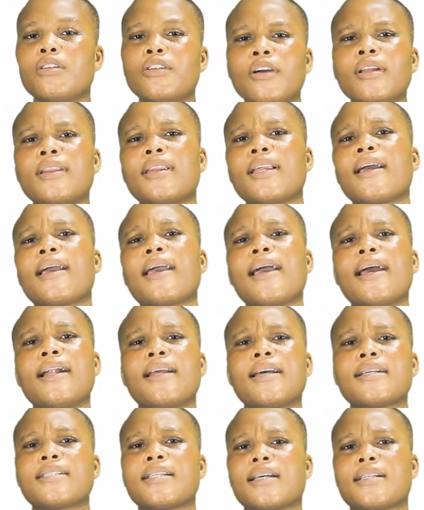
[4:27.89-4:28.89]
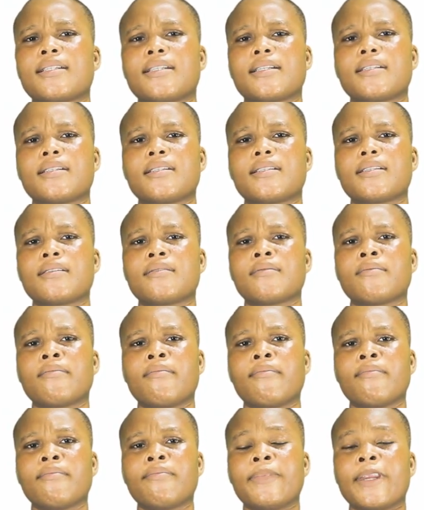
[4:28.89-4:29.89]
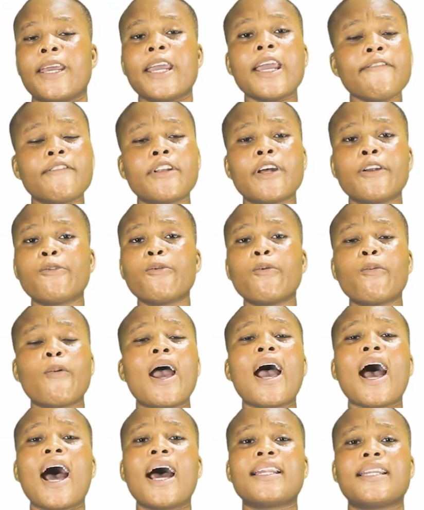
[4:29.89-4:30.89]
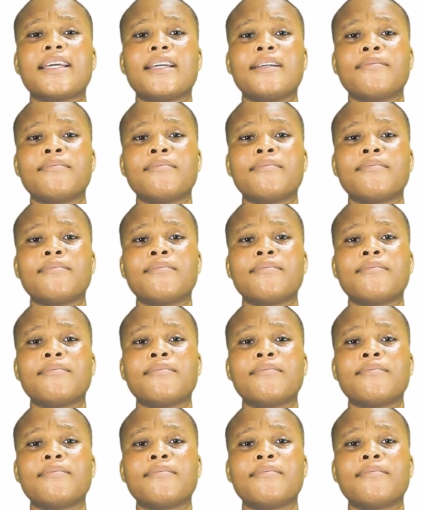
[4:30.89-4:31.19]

Do you think aliens exist? If they do, where are they?